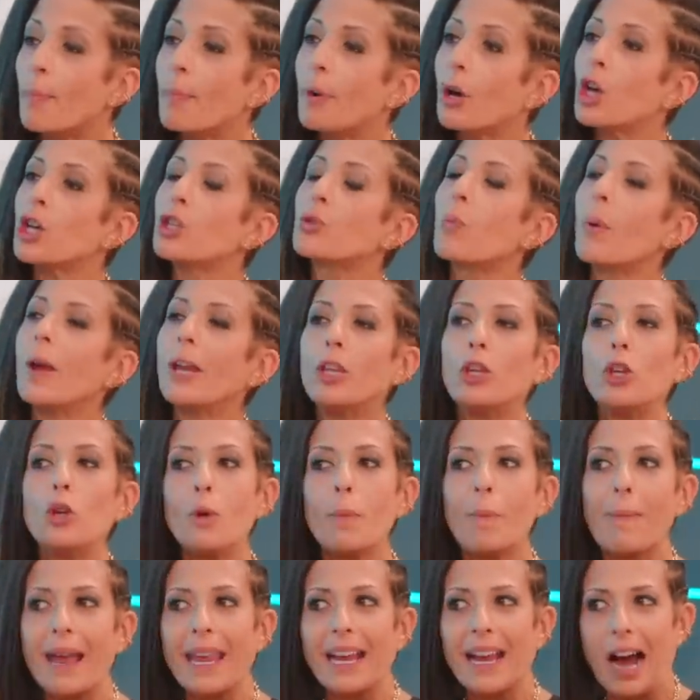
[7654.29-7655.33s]
Because when
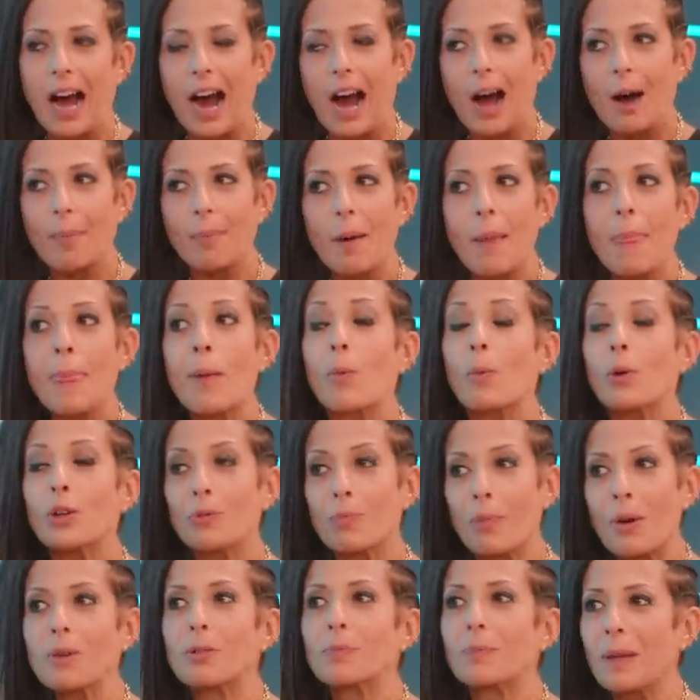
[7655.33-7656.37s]
you make up,
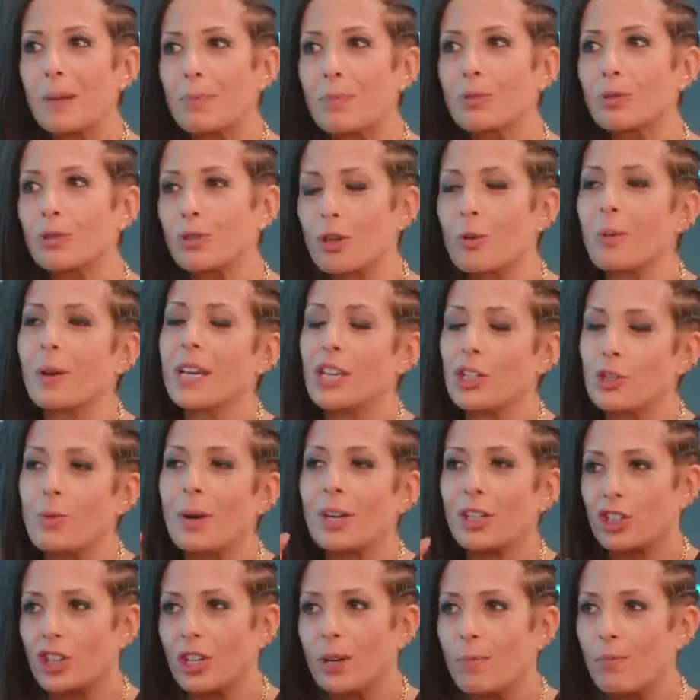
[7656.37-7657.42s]
which most people do unless you
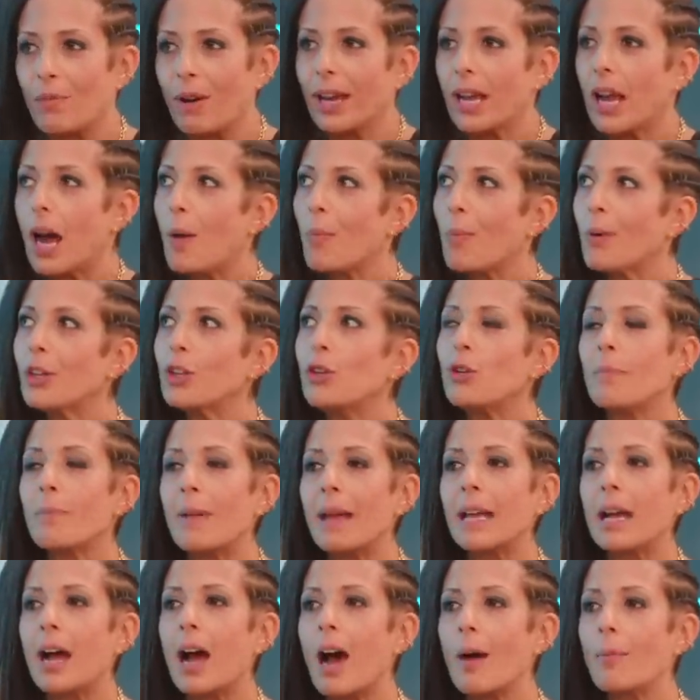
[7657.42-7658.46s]
actually break up, when you
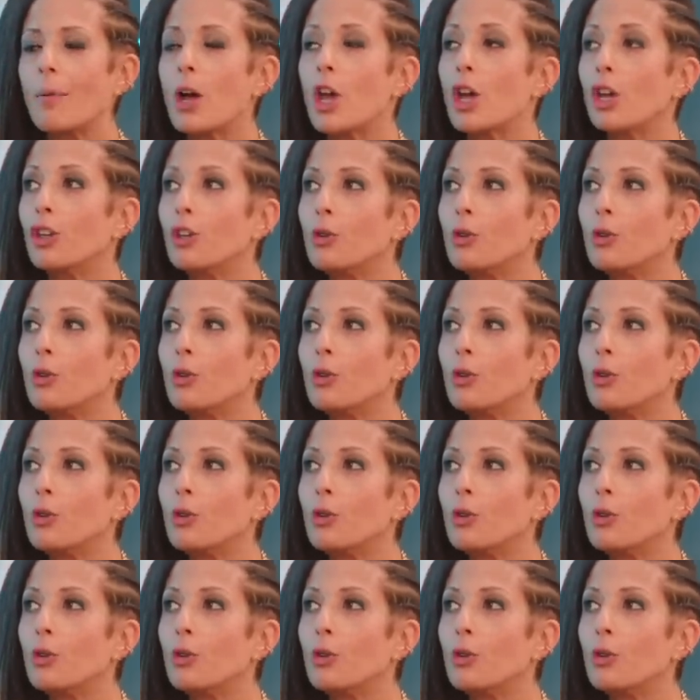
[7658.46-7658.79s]
make up,